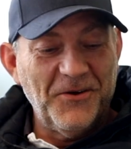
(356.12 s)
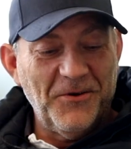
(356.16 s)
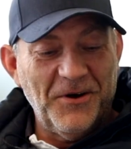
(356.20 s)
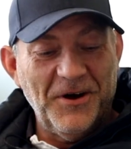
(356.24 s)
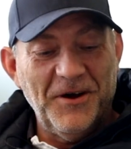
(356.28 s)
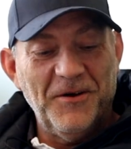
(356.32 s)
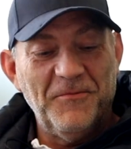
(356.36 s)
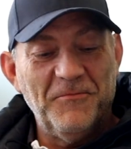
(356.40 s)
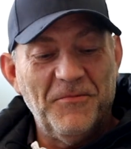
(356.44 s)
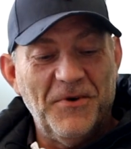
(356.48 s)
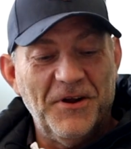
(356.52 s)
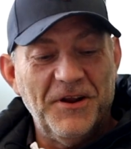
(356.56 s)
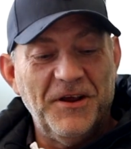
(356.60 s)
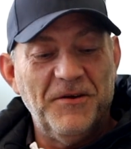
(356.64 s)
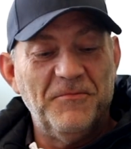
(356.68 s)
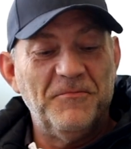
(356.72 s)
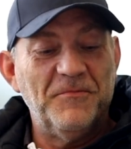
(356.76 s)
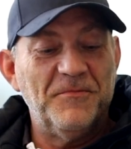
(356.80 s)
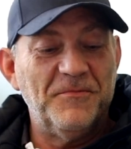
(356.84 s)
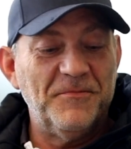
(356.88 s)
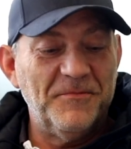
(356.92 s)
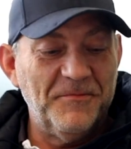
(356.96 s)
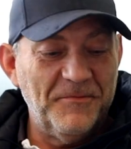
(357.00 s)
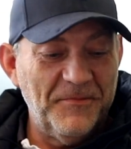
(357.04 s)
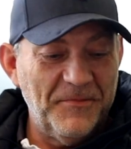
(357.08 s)
quite money
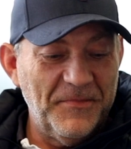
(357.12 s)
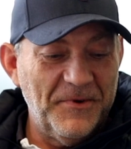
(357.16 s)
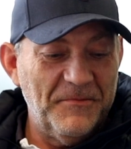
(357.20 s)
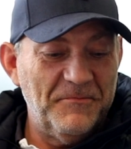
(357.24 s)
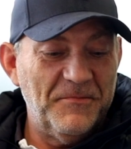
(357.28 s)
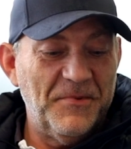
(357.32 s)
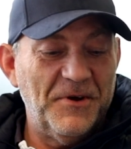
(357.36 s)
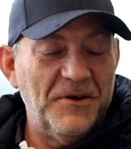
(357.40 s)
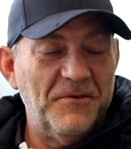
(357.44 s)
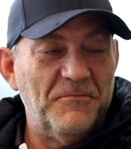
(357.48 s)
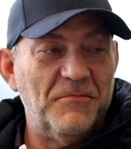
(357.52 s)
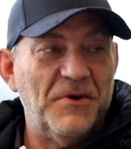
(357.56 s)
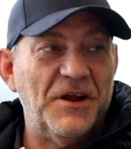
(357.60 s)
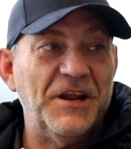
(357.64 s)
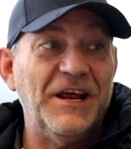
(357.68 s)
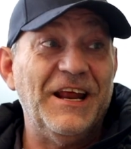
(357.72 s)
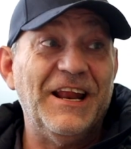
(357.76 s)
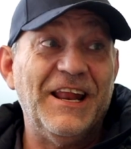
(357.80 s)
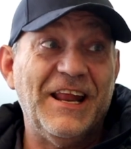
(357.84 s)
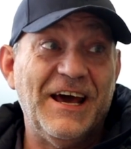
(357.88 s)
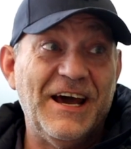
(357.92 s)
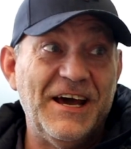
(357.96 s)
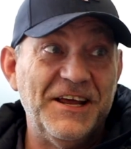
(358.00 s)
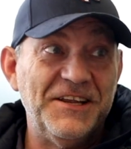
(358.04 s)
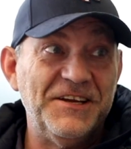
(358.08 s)

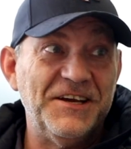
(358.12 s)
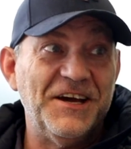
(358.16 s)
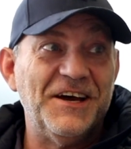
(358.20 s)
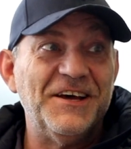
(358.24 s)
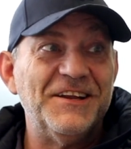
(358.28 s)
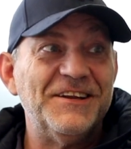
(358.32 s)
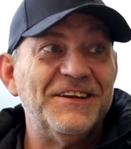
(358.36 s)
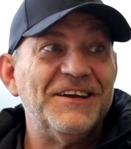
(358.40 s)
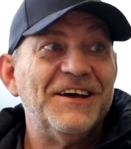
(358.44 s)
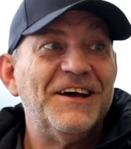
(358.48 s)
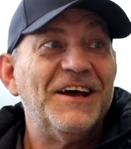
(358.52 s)
lad yet.